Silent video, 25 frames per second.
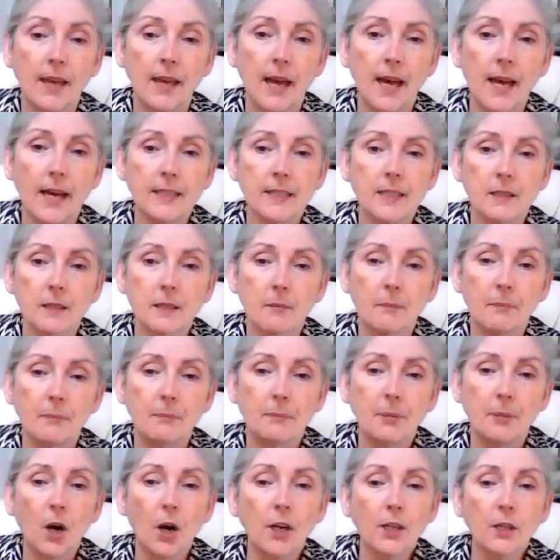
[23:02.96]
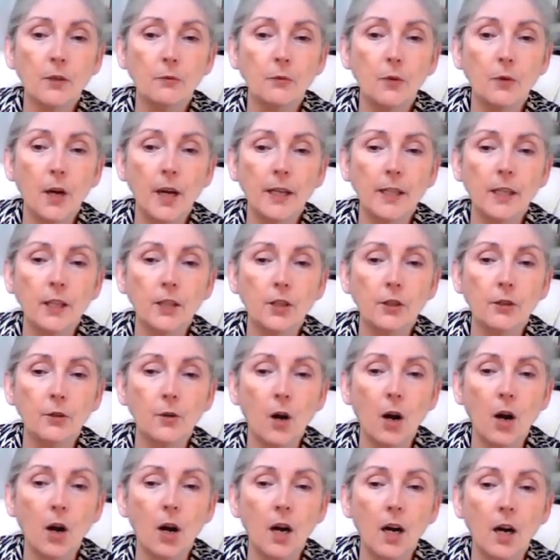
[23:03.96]
that part of what
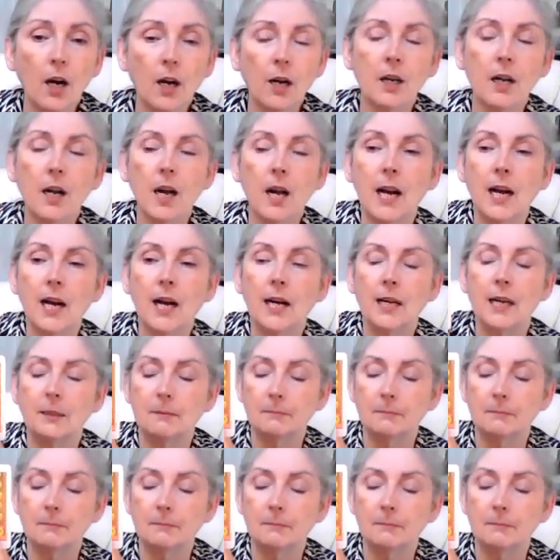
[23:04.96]
you are